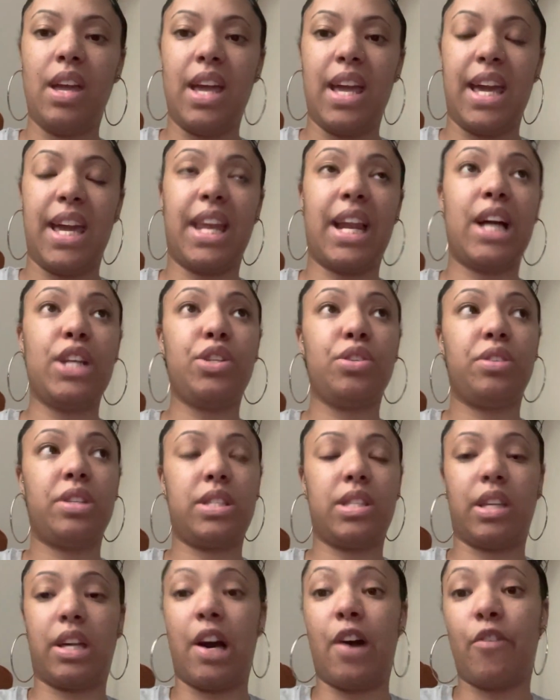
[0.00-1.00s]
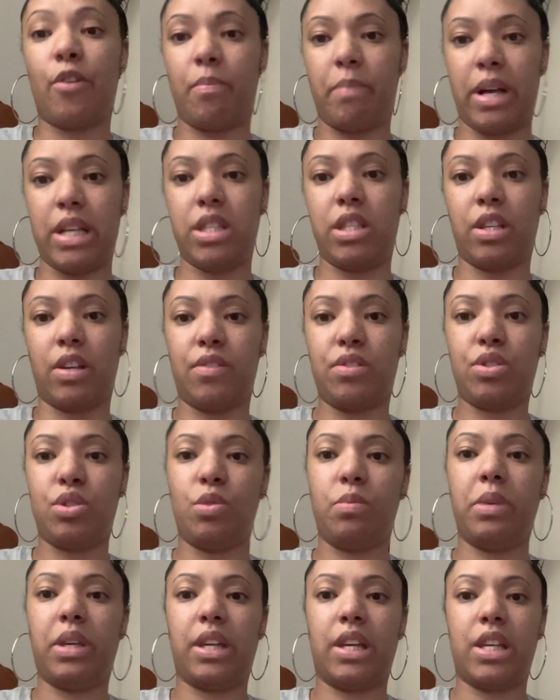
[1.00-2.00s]
And I do this to cover myself too,
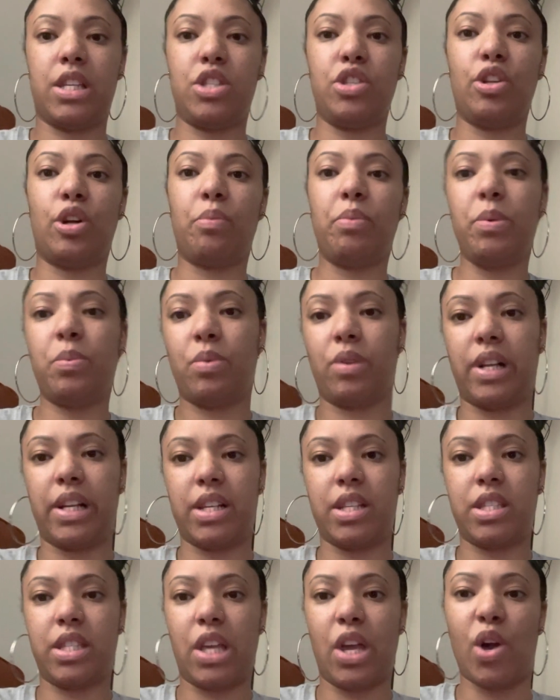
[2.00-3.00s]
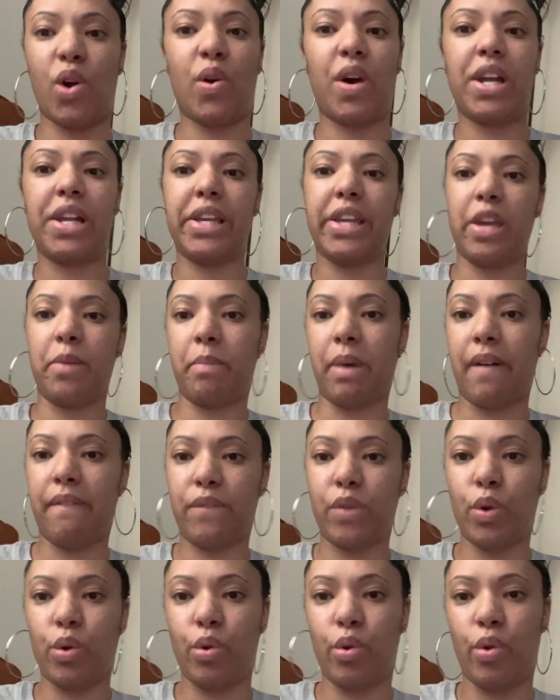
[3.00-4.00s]
because, people like to say, oh, I didn't get my
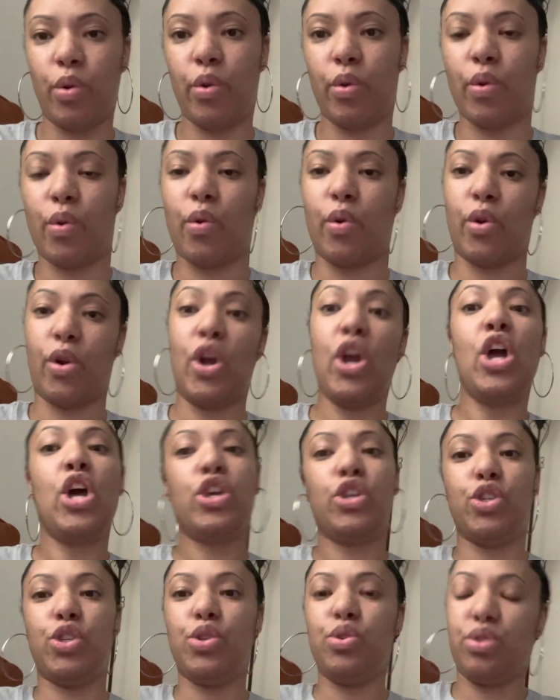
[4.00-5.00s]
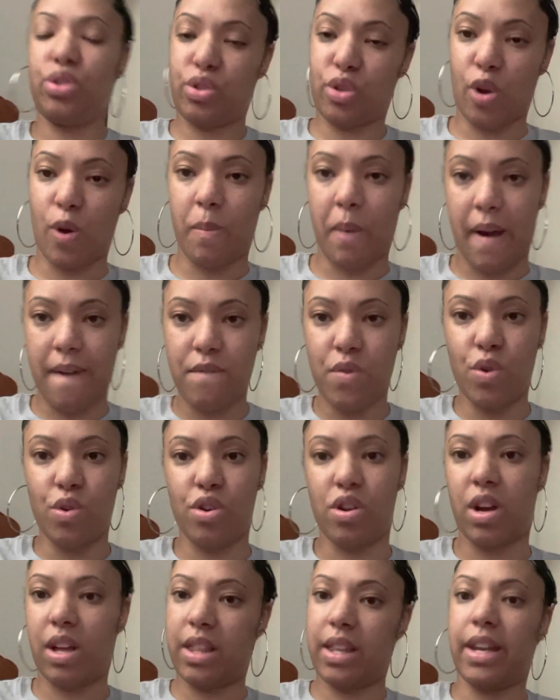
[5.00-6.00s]
food, or you stole my food, and
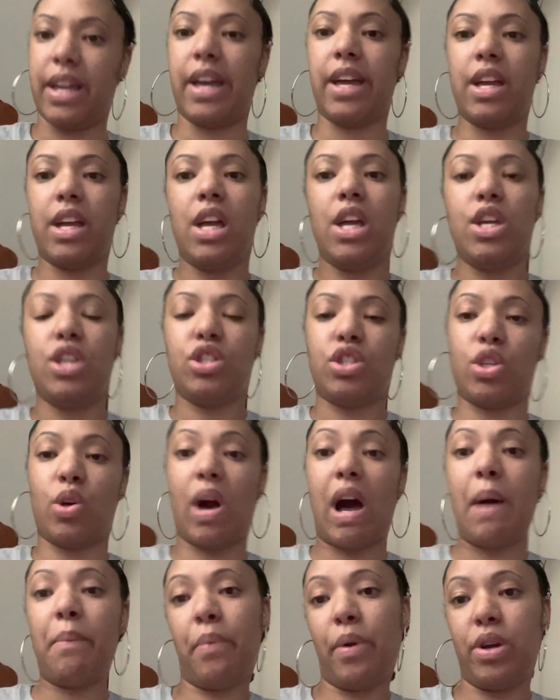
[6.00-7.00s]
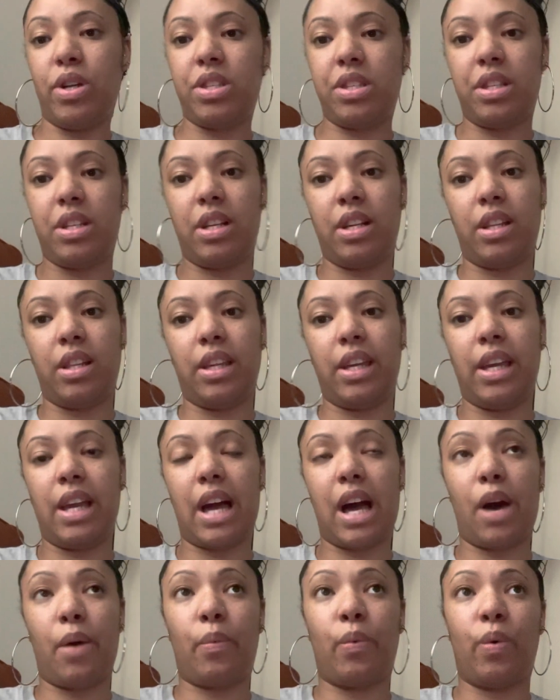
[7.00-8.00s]
all of that. So I
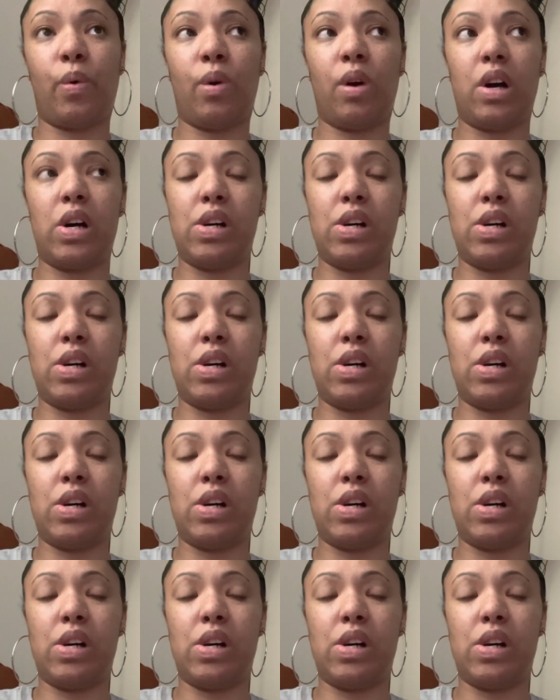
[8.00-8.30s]
will